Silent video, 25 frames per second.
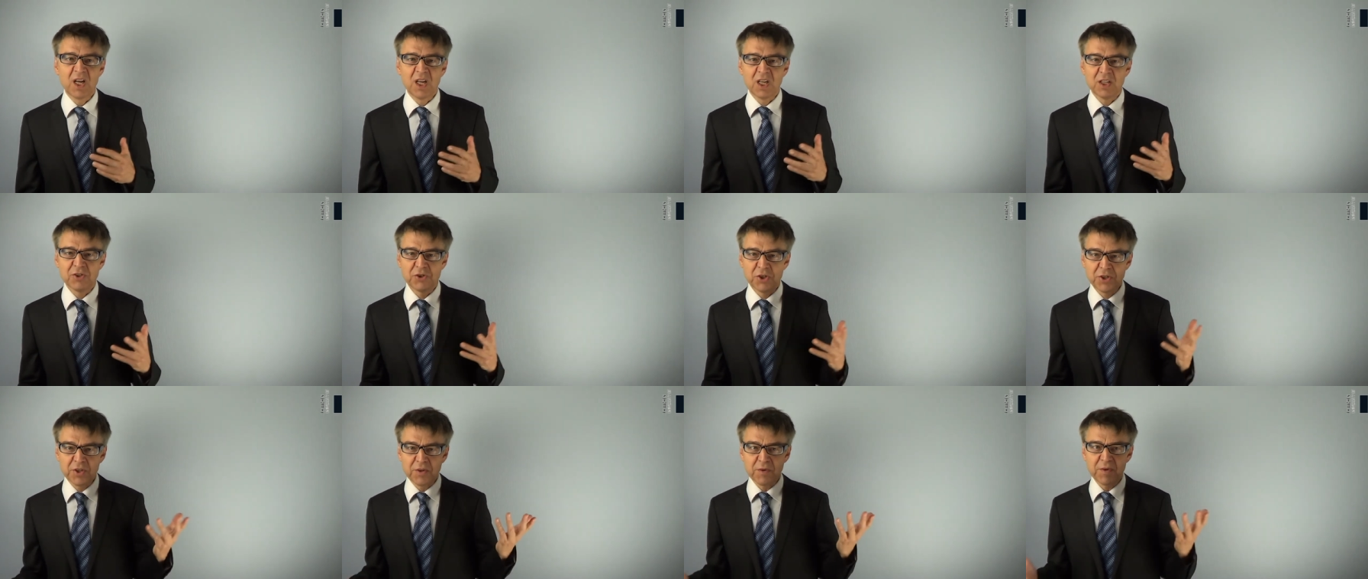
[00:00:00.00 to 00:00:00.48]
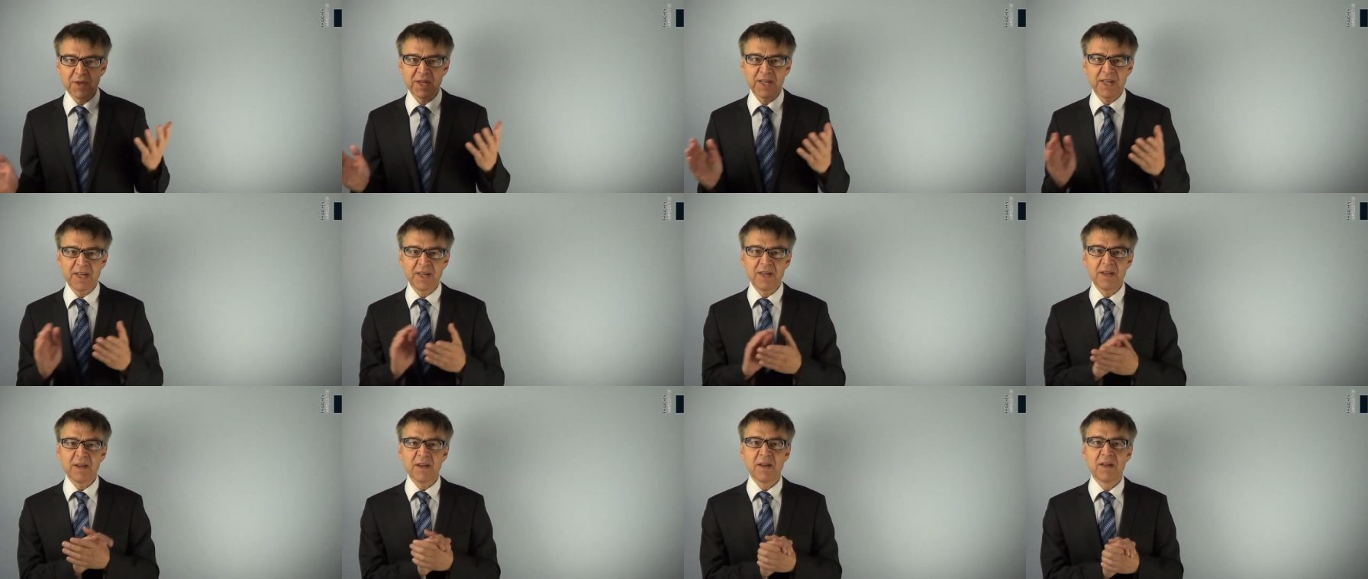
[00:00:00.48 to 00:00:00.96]

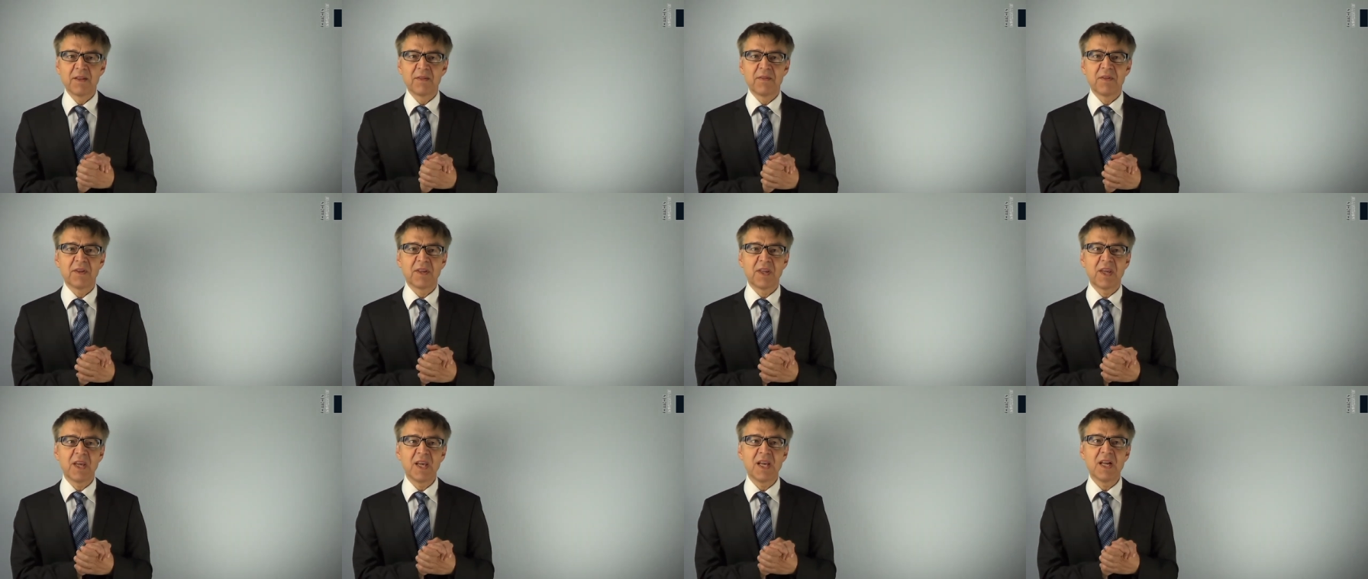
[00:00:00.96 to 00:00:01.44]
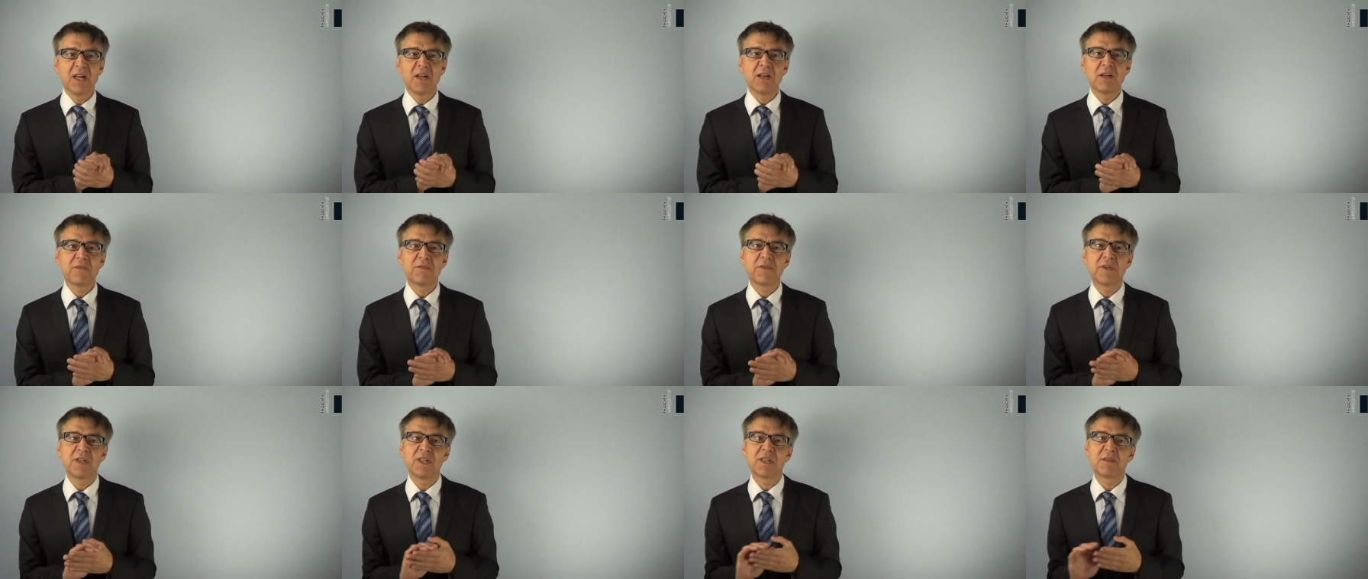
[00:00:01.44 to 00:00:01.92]
Generally, the yield
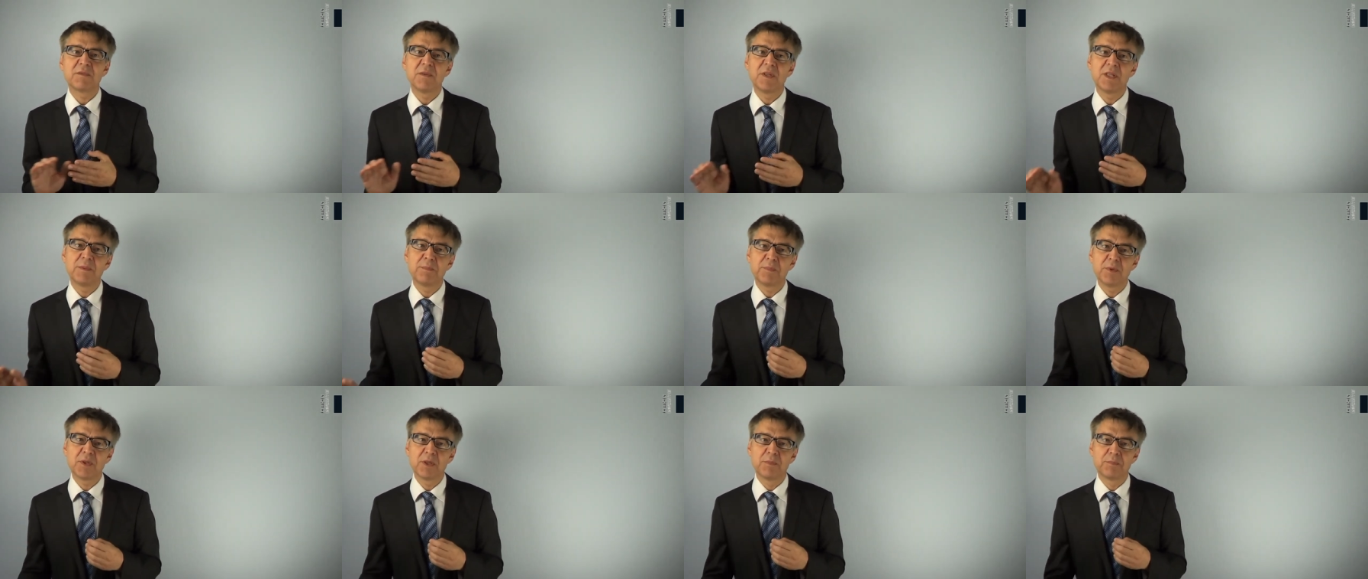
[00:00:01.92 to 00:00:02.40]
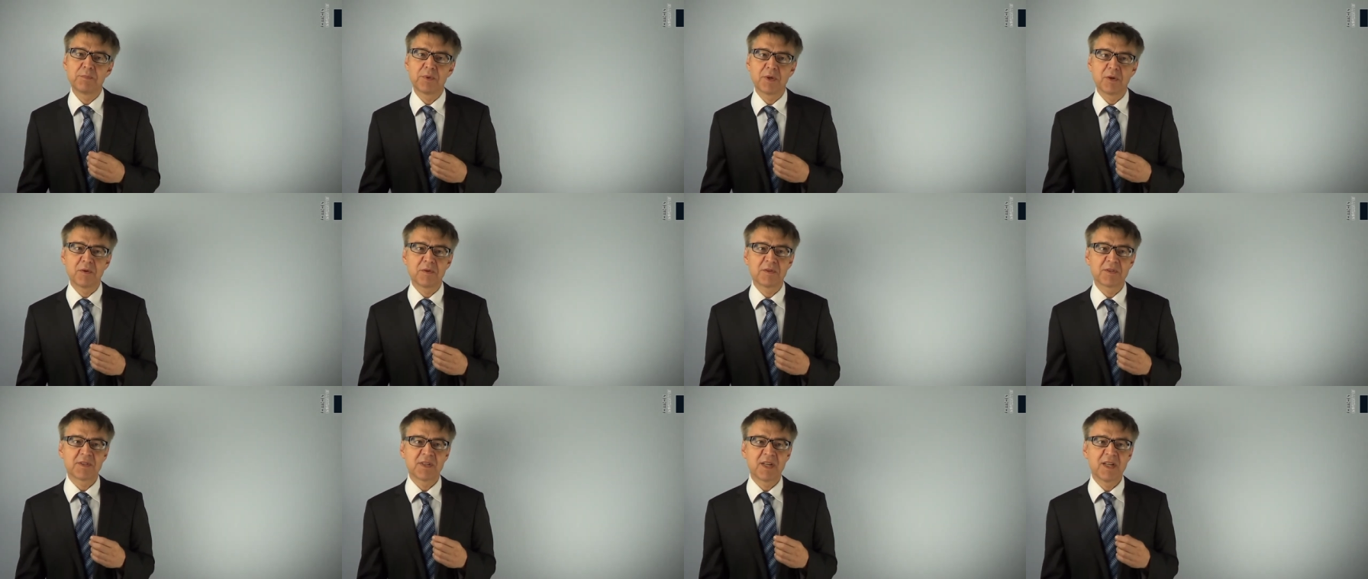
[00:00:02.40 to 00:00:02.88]
of an equilibrium
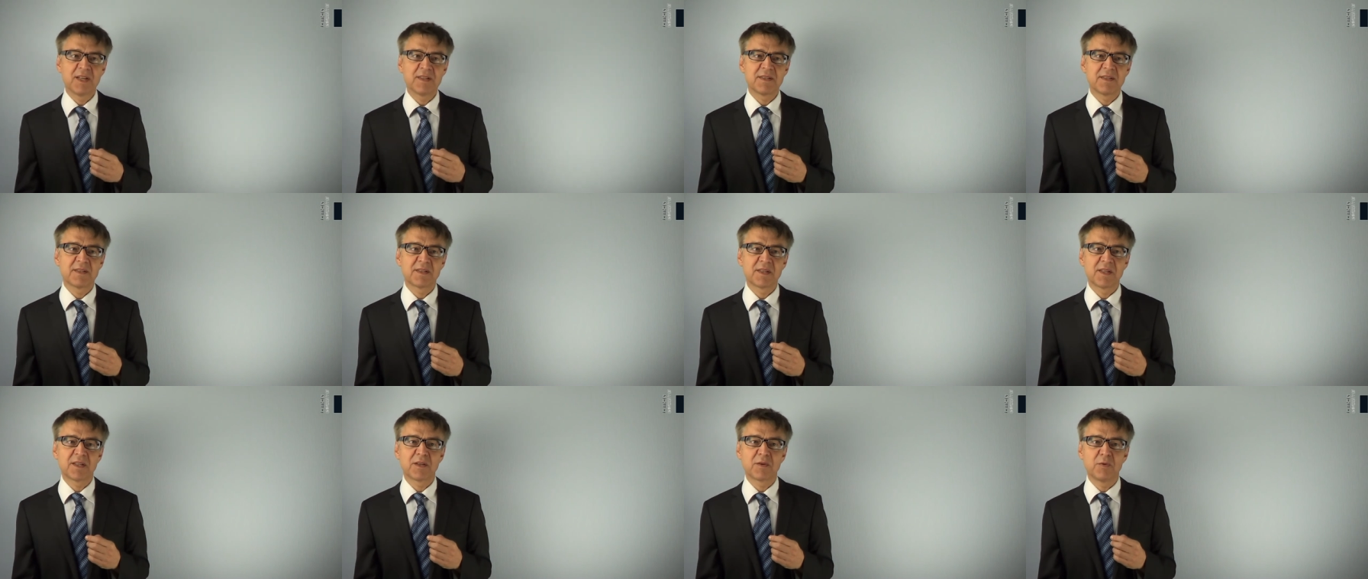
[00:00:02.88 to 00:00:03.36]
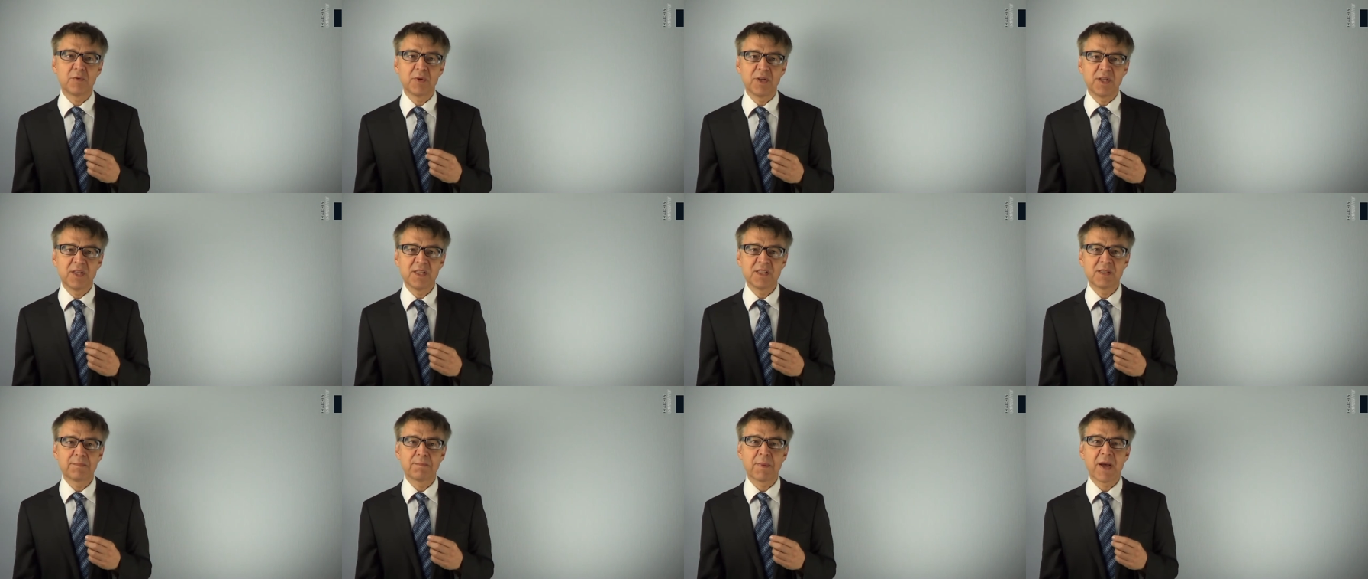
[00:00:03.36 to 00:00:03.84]
process is
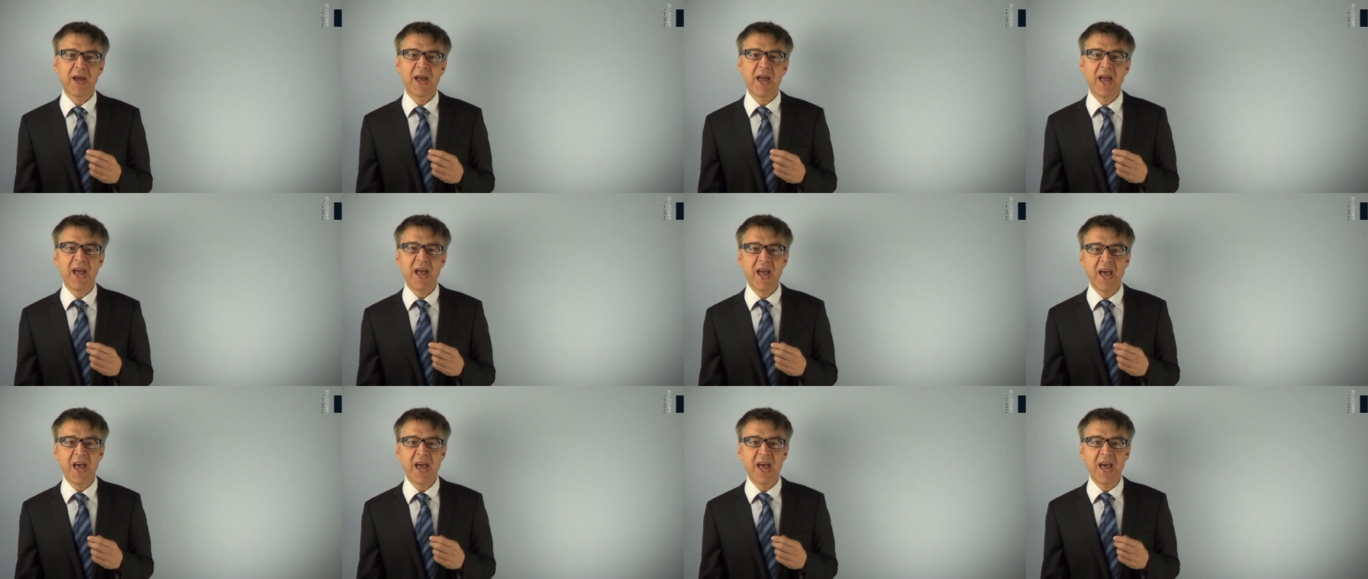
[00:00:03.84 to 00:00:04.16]
increased by